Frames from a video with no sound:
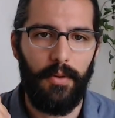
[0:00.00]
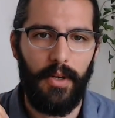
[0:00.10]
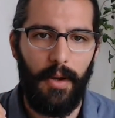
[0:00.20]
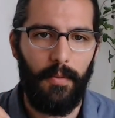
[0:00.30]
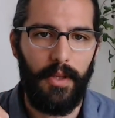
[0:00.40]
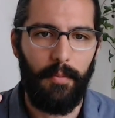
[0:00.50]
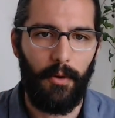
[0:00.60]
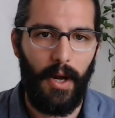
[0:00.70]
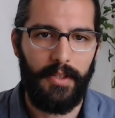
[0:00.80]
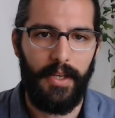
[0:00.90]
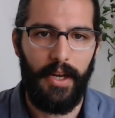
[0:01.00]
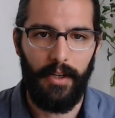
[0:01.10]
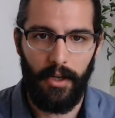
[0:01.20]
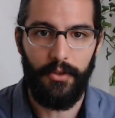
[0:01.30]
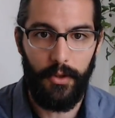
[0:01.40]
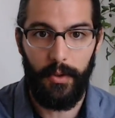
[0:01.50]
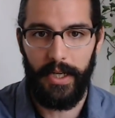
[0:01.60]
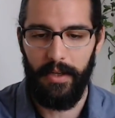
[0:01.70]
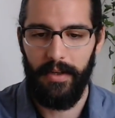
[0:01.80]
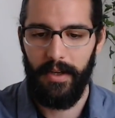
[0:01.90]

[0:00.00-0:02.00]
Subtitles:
not really procrastinating on doing